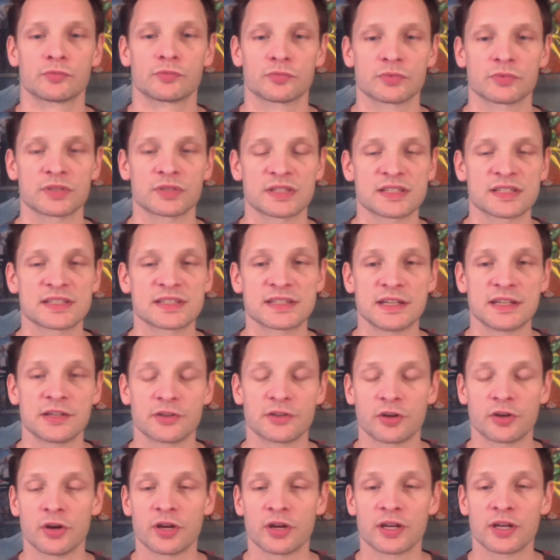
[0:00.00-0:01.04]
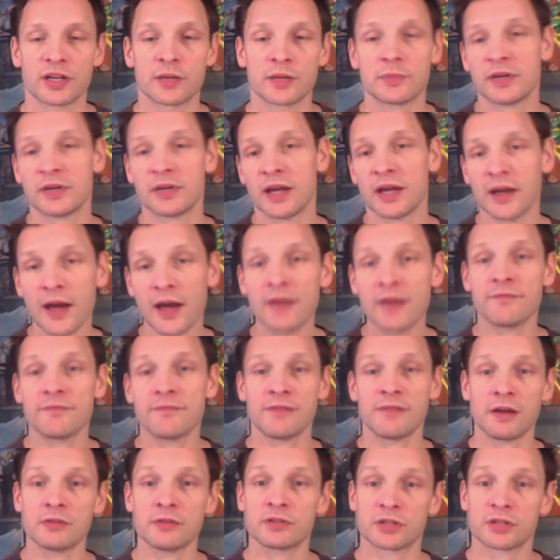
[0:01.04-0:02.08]
see the good in them, and I
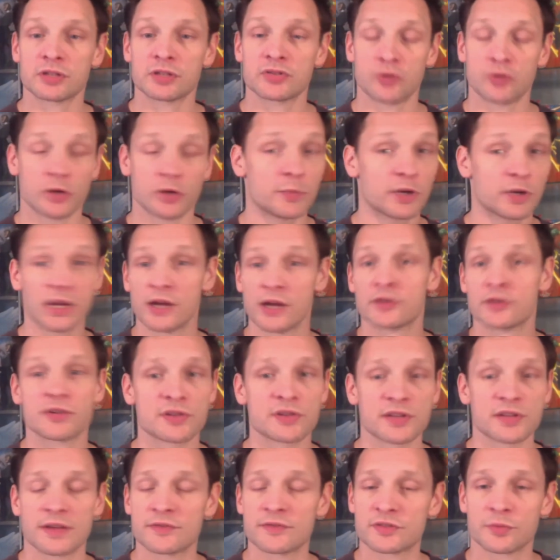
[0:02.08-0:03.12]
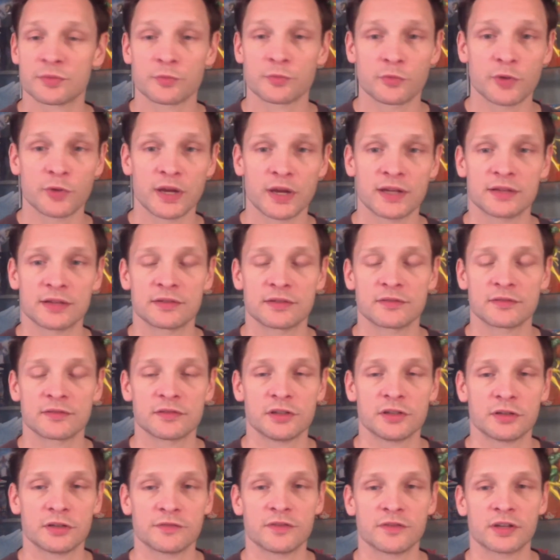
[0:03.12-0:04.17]
found enjoyable characters. They have some great
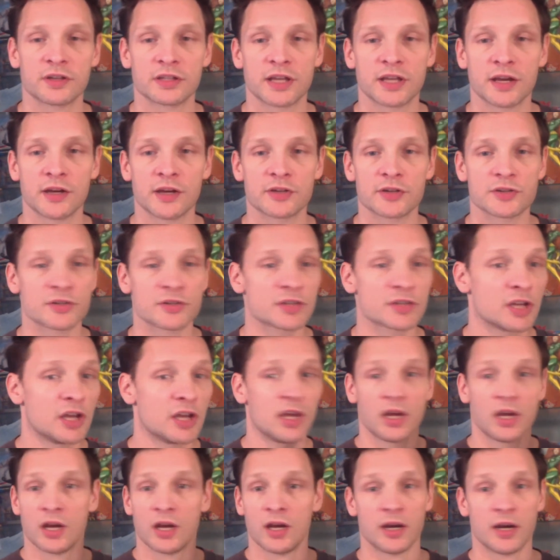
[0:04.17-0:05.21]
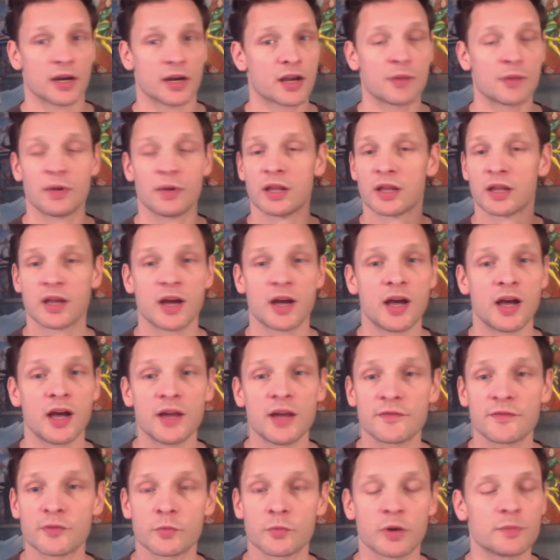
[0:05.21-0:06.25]
fun characters. Kamala Khan,
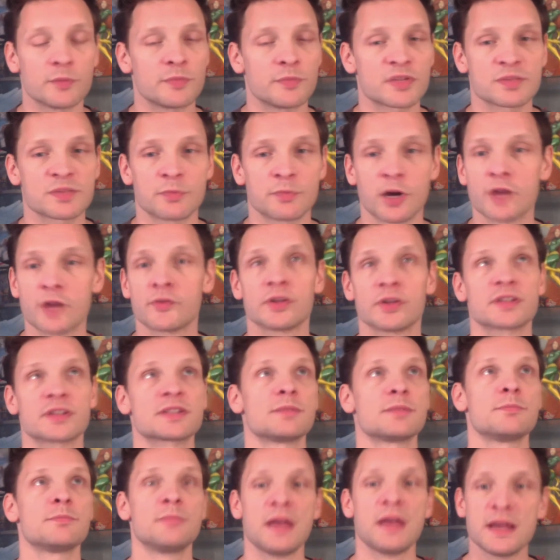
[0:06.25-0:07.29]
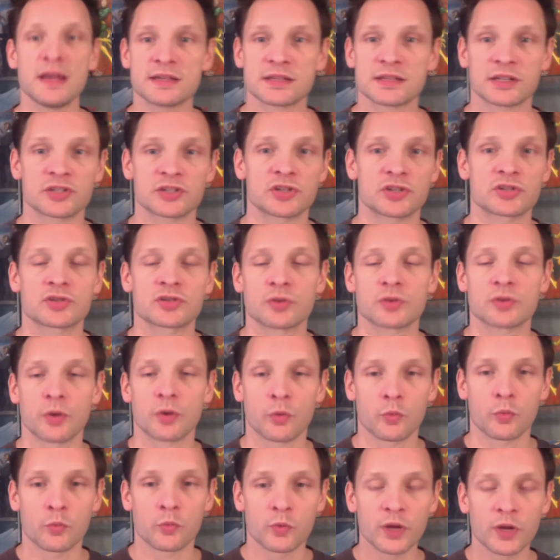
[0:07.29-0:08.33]
for one, Miss Marvel, is amazing. She's a
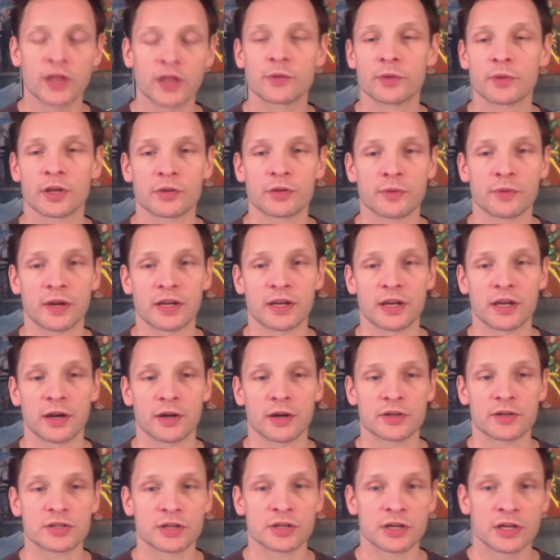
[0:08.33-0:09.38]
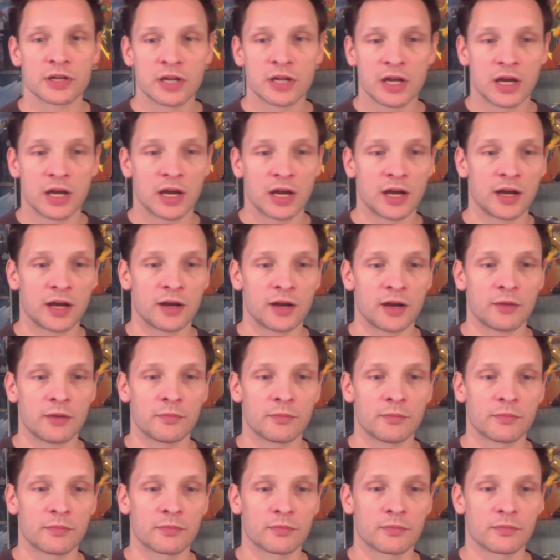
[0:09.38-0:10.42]
really, really great character.
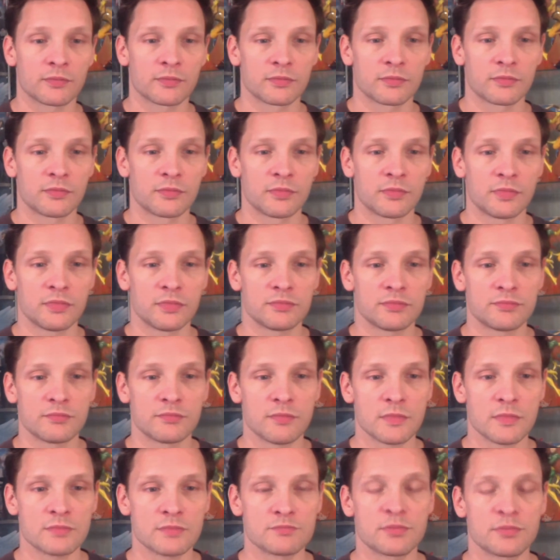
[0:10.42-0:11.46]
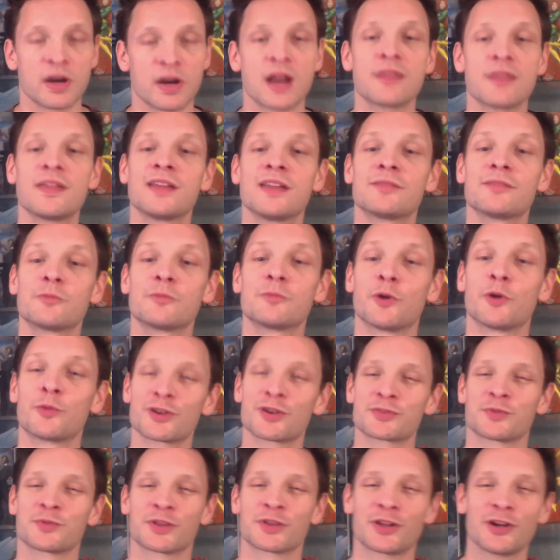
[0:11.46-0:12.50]
But I think what
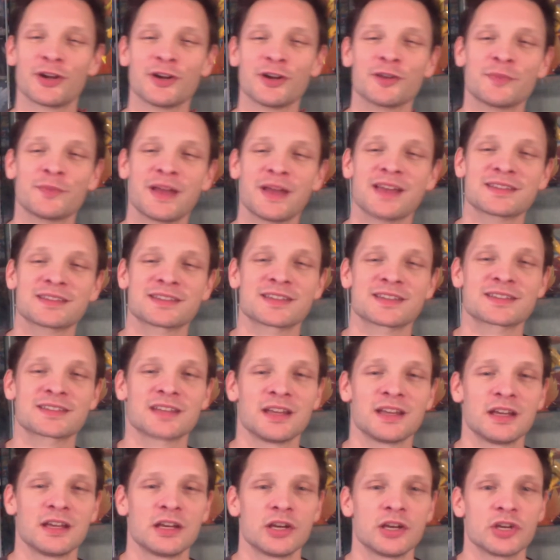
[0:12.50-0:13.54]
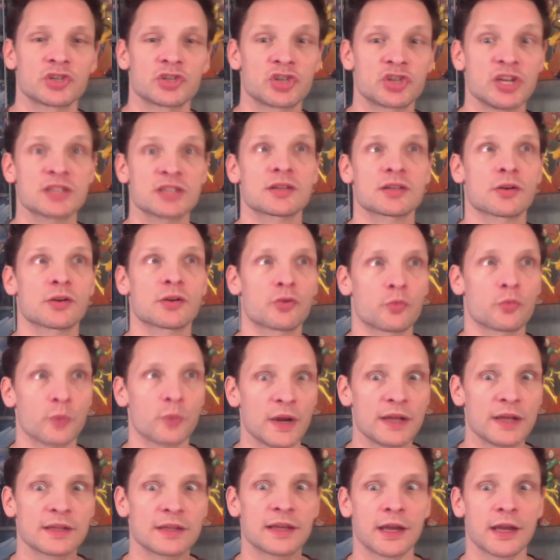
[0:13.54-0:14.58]
works with her best is she's a
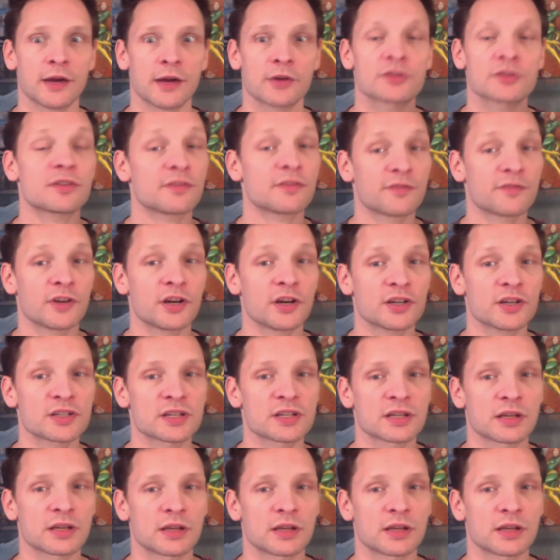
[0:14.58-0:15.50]
great character first,